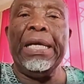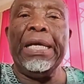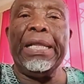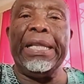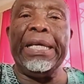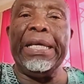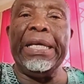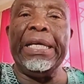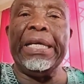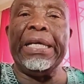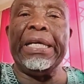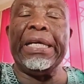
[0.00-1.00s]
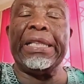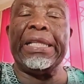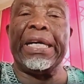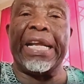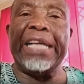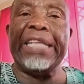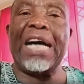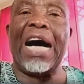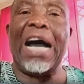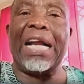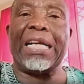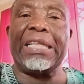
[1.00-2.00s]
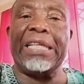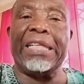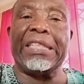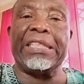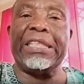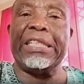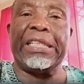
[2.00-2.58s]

the the grade R that